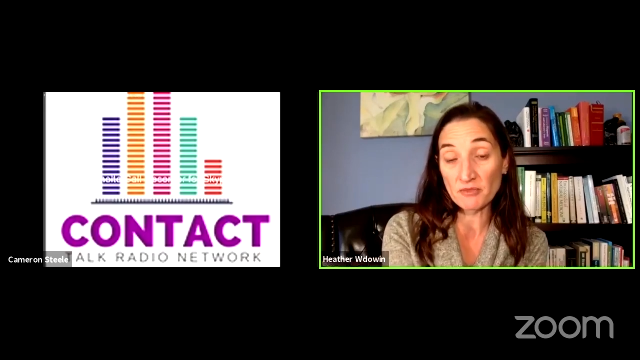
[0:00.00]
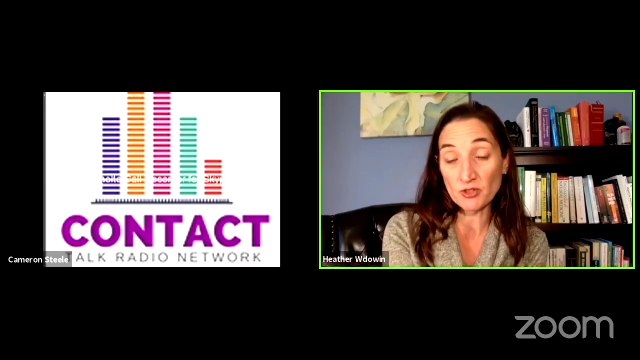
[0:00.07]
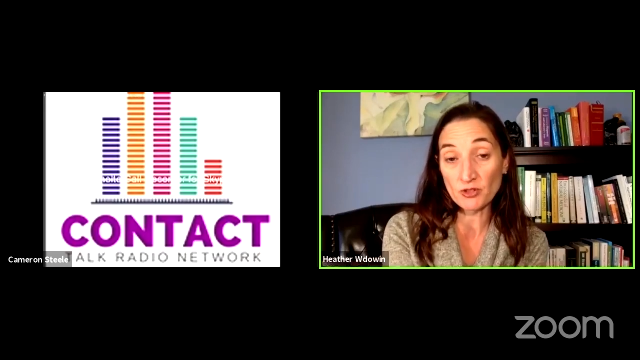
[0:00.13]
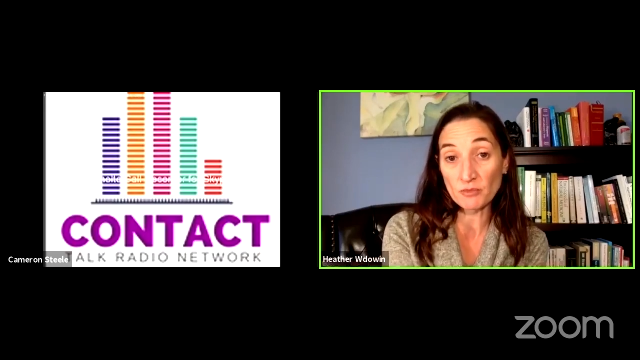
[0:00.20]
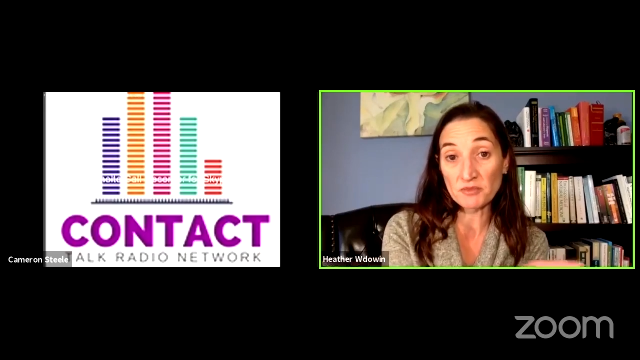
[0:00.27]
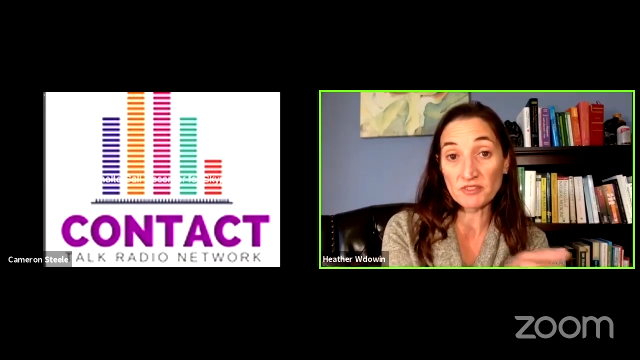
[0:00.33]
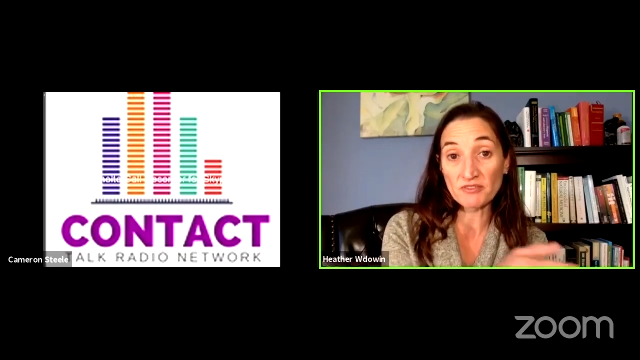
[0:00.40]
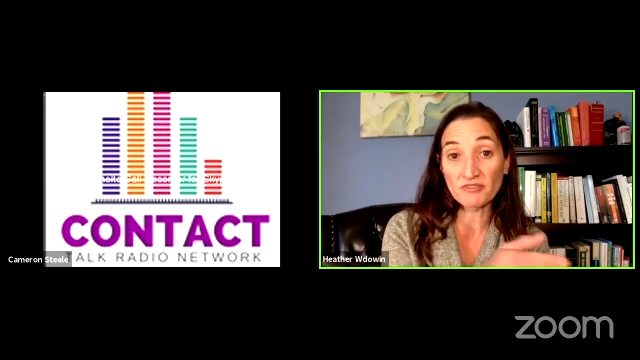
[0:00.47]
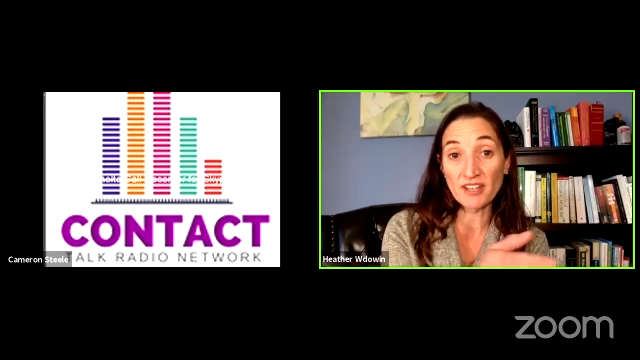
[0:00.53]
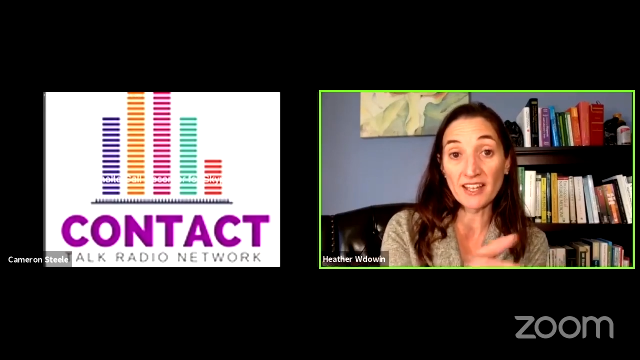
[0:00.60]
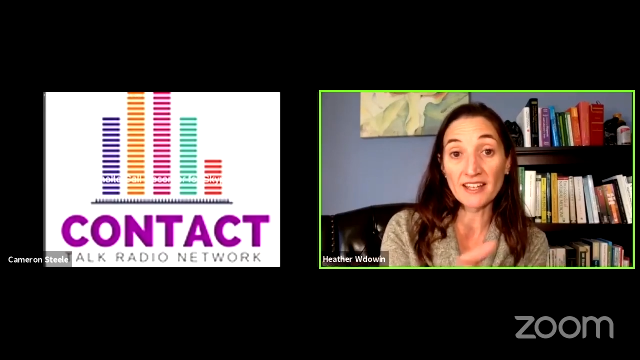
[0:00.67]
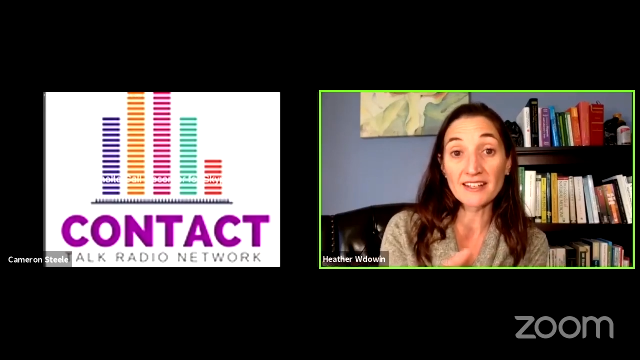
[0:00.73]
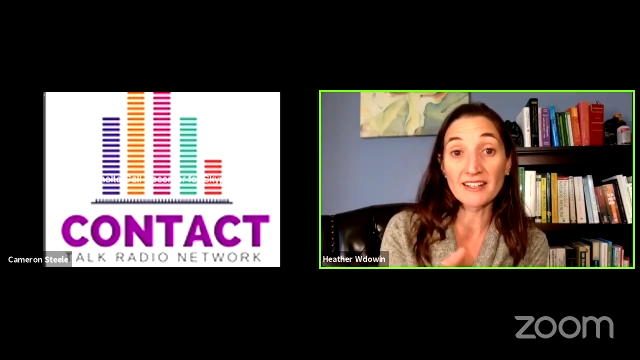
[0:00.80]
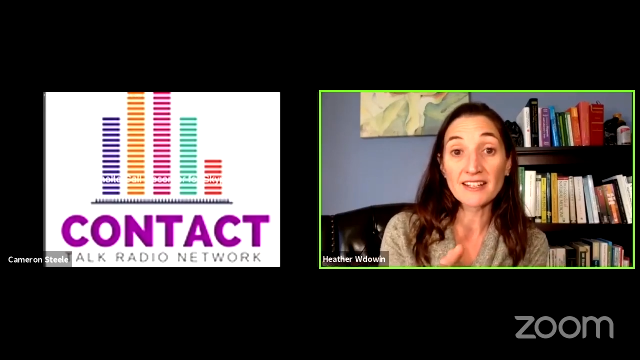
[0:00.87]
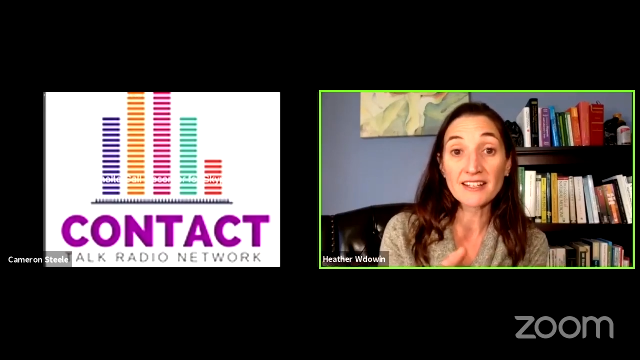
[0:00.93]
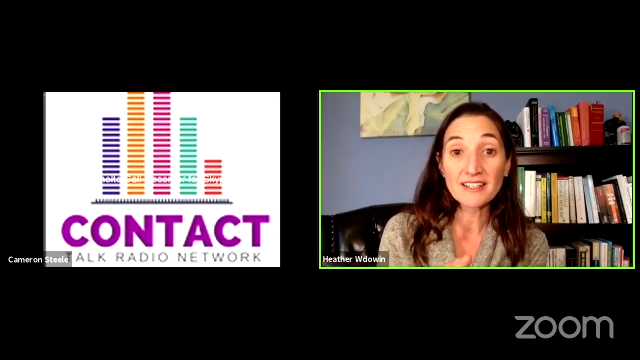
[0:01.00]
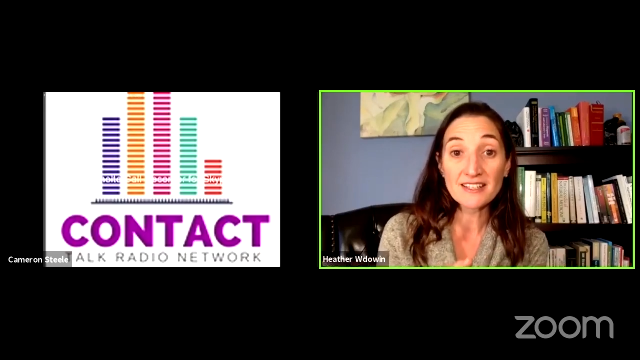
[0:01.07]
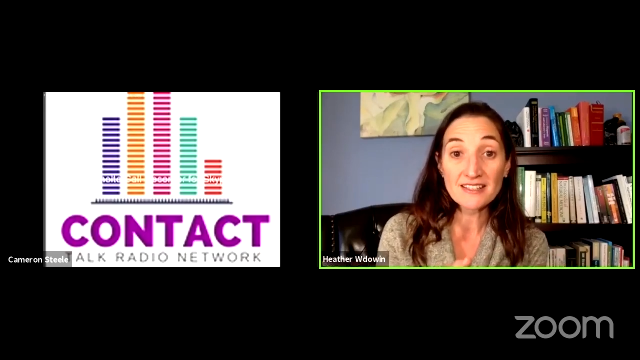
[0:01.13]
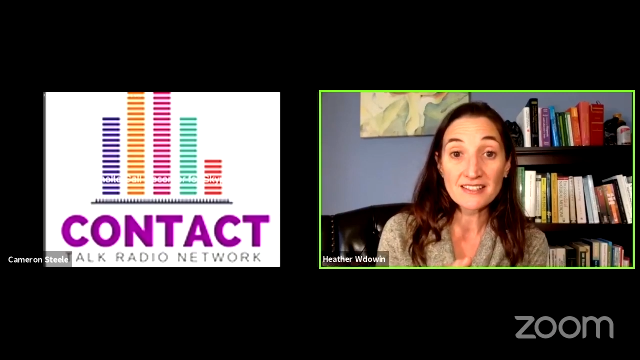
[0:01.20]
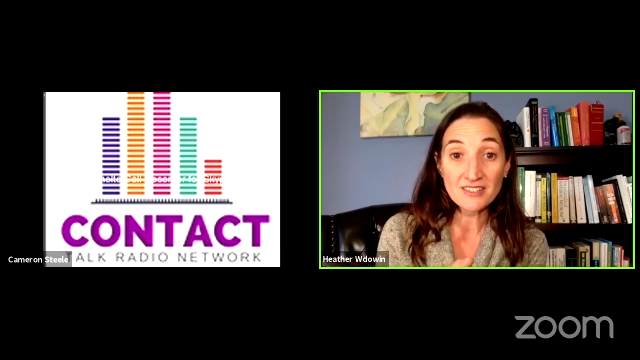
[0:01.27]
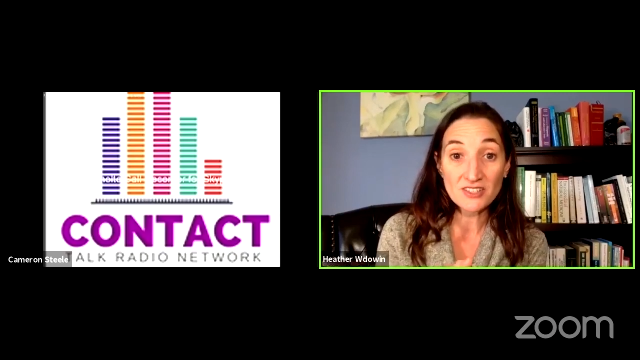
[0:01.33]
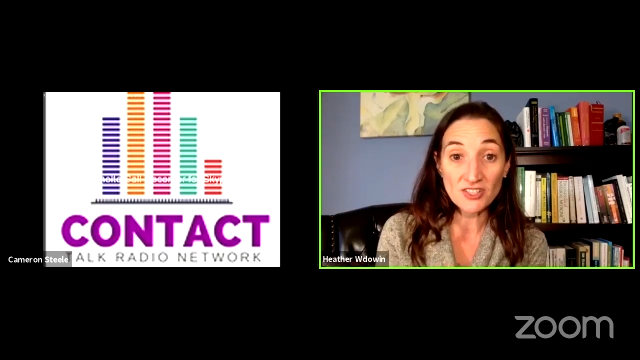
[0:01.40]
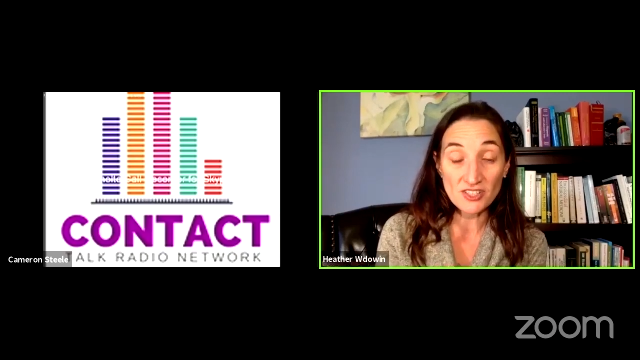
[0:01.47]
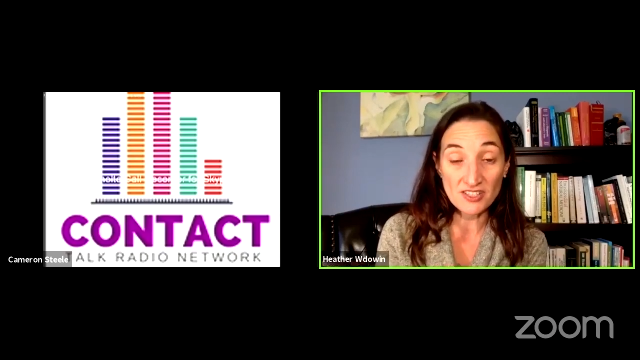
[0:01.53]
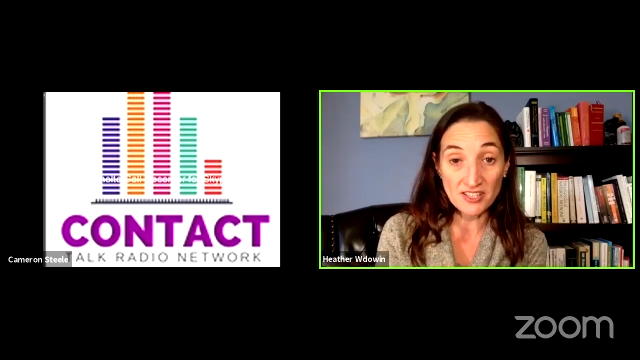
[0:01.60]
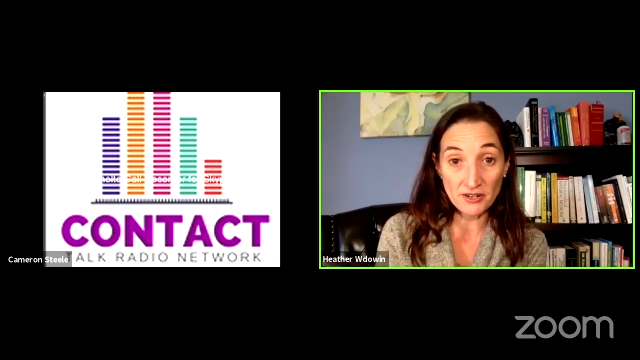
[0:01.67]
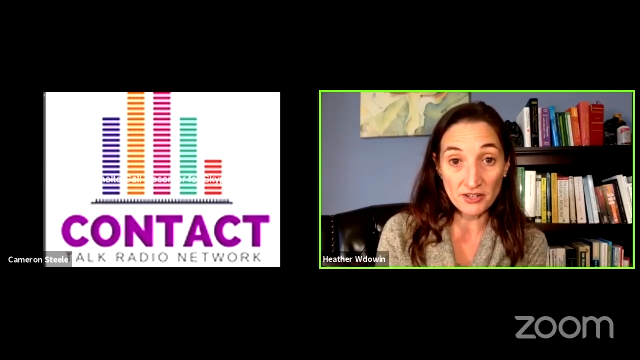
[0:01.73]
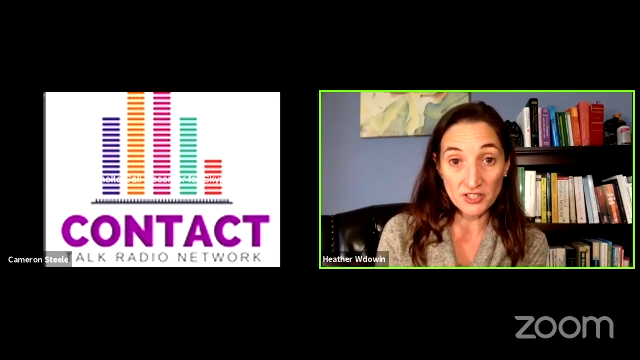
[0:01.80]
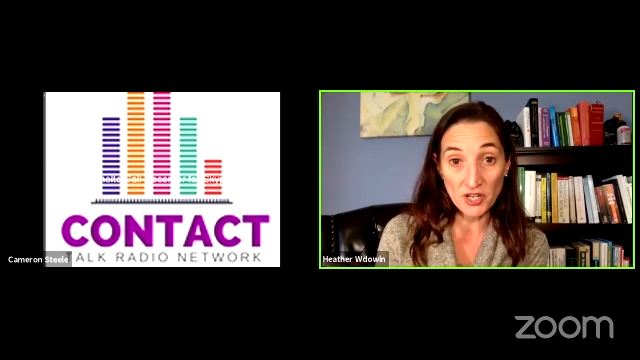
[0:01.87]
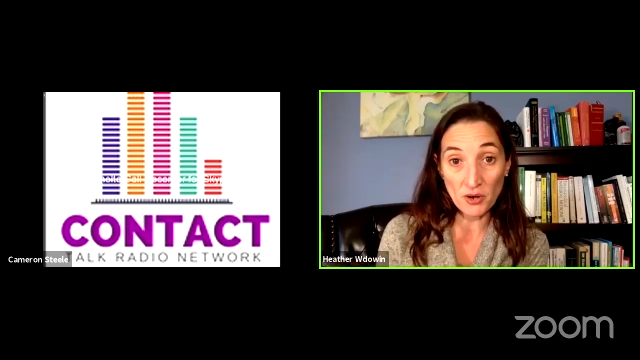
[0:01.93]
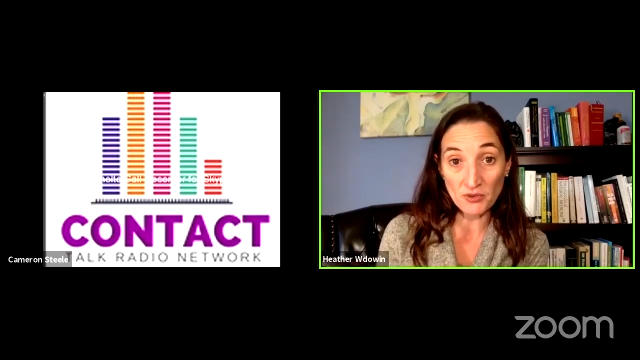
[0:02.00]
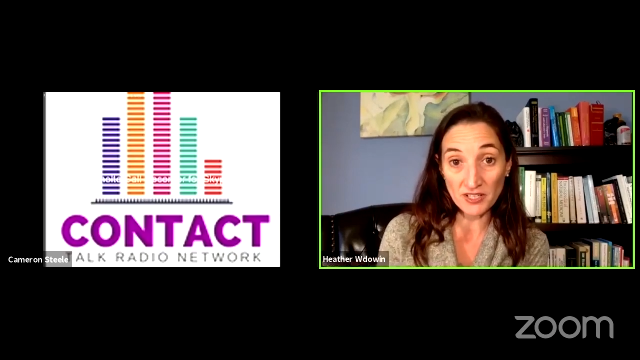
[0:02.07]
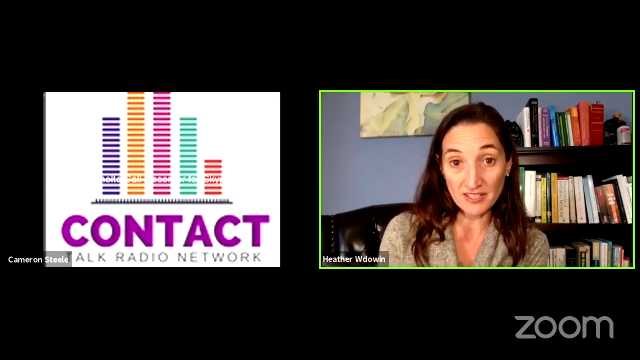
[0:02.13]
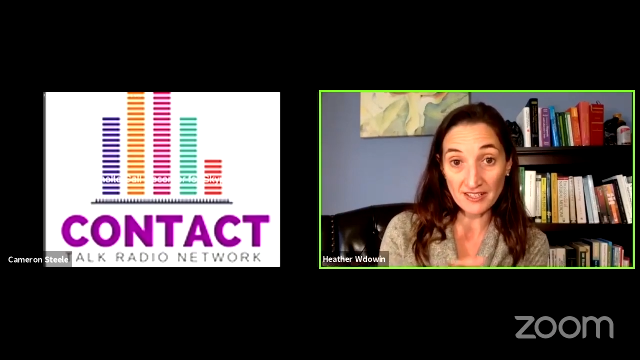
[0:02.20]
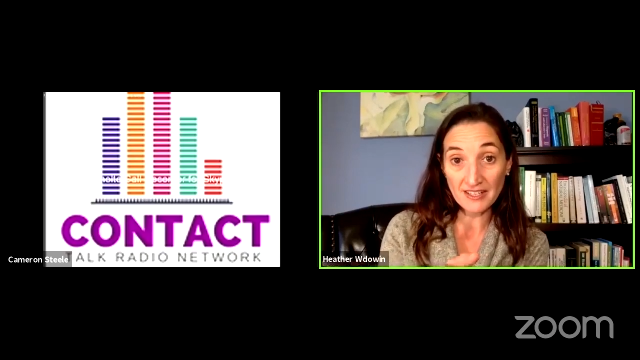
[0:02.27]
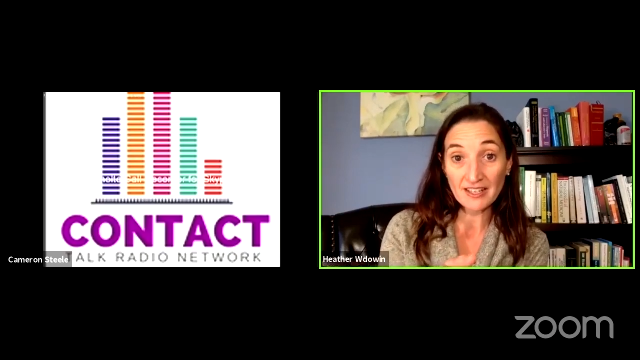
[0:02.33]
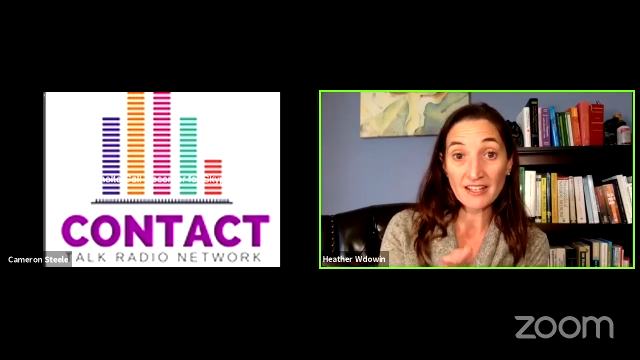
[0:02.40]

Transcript: tryptophan to serotonin.